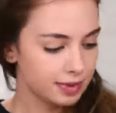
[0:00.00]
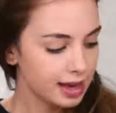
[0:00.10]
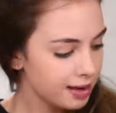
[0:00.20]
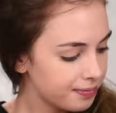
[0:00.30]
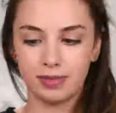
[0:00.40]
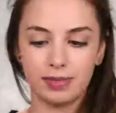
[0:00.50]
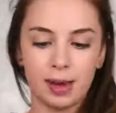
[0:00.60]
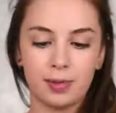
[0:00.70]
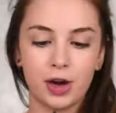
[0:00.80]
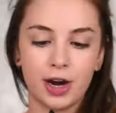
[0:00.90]
Okay,
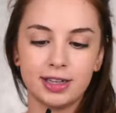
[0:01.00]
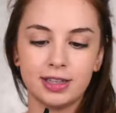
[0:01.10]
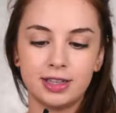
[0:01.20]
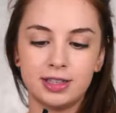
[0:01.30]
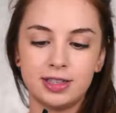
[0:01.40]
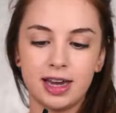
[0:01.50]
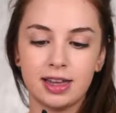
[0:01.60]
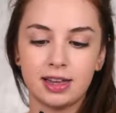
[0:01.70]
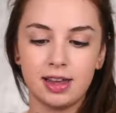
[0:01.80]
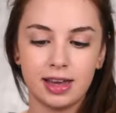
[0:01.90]
I'm gonna
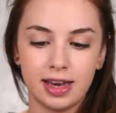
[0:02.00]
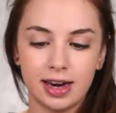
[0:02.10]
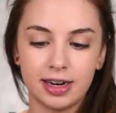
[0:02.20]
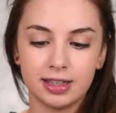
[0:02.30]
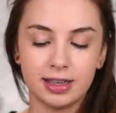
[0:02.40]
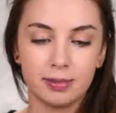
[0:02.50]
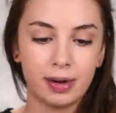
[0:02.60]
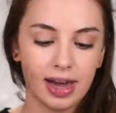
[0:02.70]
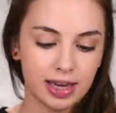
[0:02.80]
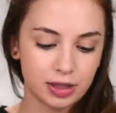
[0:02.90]
set the hairs in
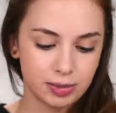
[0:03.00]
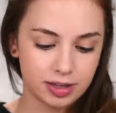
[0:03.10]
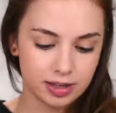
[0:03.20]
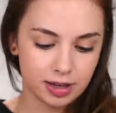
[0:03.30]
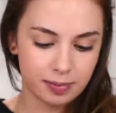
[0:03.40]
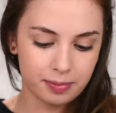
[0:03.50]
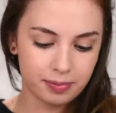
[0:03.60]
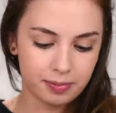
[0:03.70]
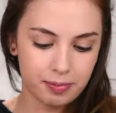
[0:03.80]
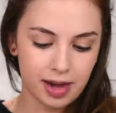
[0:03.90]
place with some
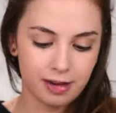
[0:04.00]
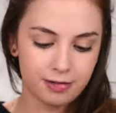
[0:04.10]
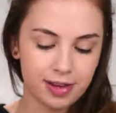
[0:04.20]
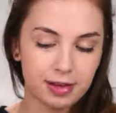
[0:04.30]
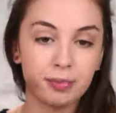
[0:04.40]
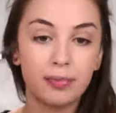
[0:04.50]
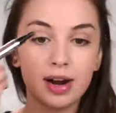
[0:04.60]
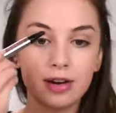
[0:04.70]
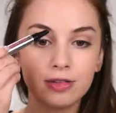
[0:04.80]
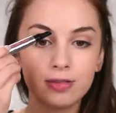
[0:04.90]
Benefit
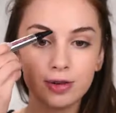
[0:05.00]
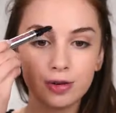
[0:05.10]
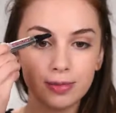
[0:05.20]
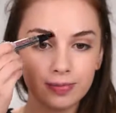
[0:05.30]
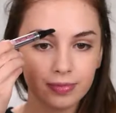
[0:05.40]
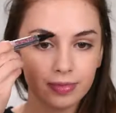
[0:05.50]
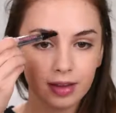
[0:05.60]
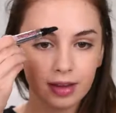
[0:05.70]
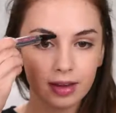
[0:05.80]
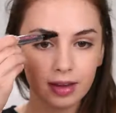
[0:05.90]
Brow Foam.
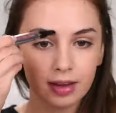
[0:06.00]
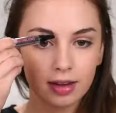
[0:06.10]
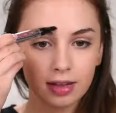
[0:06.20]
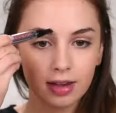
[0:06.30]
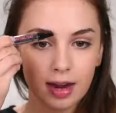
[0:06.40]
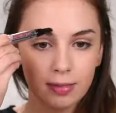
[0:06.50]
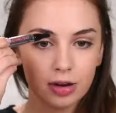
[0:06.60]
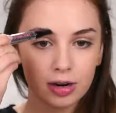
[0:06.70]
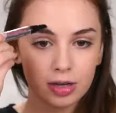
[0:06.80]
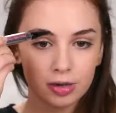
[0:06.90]
Today I'm
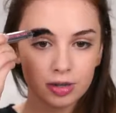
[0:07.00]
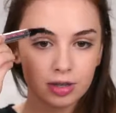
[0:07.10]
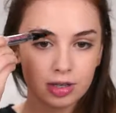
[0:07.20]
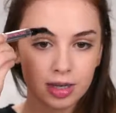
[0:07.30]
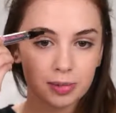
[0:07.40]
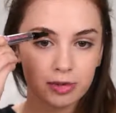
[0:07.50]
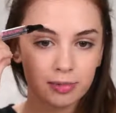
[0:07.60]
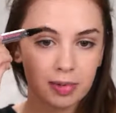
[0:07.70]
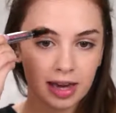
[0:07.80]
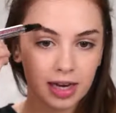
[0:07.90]
gonna use some of
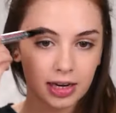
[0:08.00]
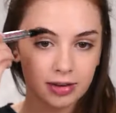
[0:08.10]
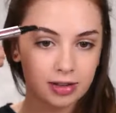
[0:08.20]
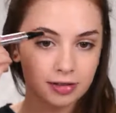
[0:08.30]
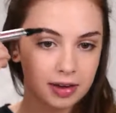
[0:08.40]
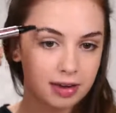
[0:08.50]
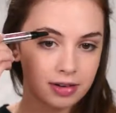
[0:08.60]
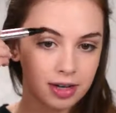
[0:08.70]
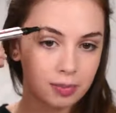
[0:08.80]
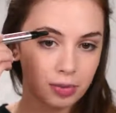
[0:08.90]
my current
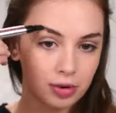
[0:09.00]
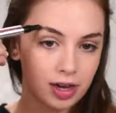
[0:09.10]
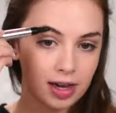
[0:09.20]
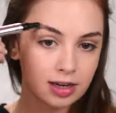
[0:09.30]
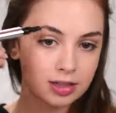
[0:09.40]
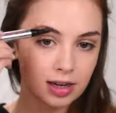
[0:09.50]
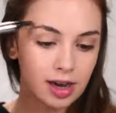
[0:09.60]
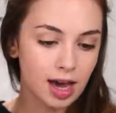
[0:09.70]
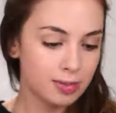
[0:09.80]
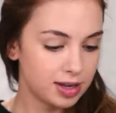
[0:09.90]
favorite products.
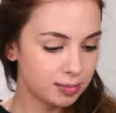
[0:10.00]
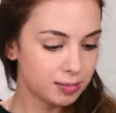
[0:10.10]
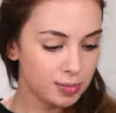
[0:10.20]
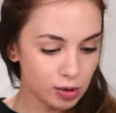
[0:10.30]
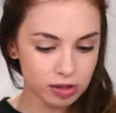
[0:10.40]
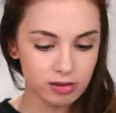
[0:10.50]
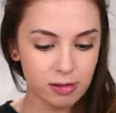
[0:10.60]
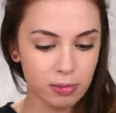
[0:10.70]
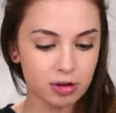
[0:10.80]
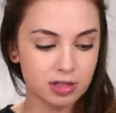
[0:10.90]
I mean, most of
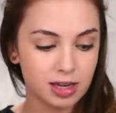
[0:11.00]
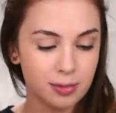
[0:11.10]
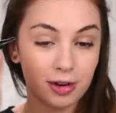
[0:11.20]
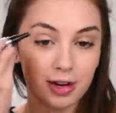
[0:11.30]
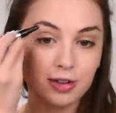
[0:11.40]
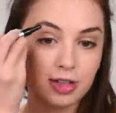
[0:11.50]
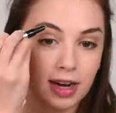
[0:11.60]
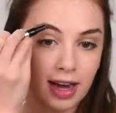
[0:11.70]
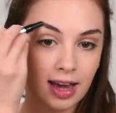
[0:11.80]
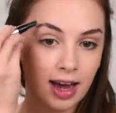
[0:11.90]
the products that I'm gonna use
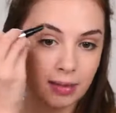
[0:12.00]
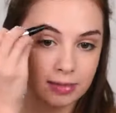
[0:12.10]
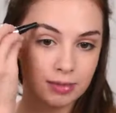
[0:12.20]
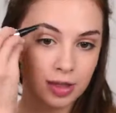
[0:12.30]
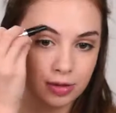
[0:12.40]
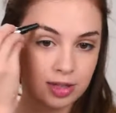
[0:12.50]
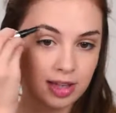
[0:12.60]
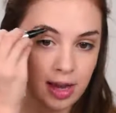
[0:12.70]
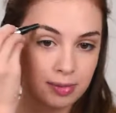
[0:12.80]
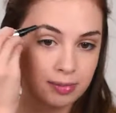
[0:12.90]
today, I'm
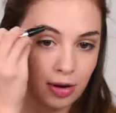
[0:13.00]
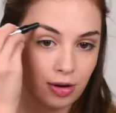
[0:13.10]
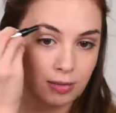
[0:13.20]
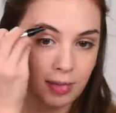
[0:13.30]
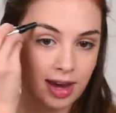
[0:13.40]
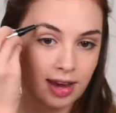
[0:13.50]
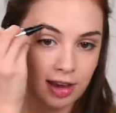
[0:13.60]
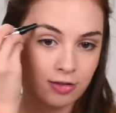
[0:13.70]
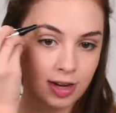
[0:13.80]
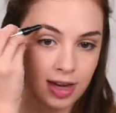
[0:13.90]
using them on my
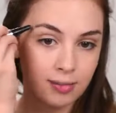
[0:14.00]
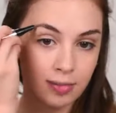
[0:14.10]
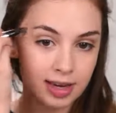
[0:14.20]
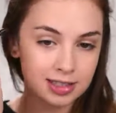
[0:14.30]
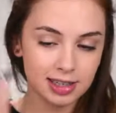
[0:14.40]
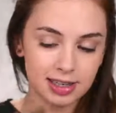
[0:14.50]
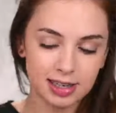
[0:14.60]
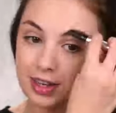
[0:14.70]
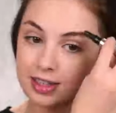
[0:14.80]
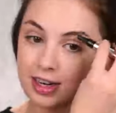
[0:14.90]
everyday basis.
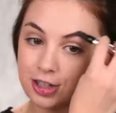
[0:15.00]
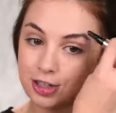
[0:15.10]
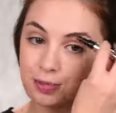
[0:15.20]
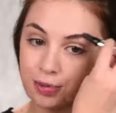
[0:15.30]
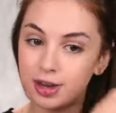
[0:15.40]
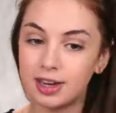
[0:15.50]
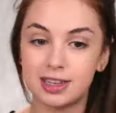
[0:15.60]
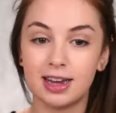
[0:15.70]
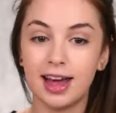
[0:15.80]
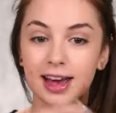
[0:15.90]
These are just products
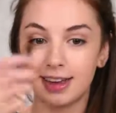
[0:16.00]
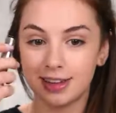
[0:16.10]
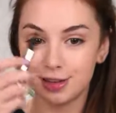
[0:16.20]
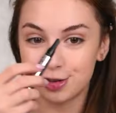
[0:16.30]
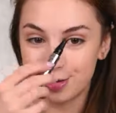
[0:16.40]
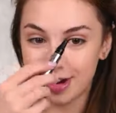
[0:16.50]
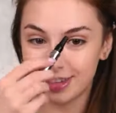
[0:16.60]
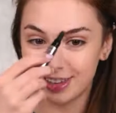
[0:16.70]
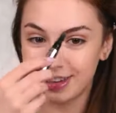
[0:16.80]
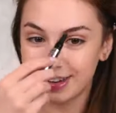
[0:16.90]
that I can
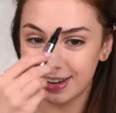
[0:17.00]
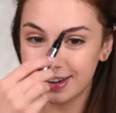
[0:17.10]
trust.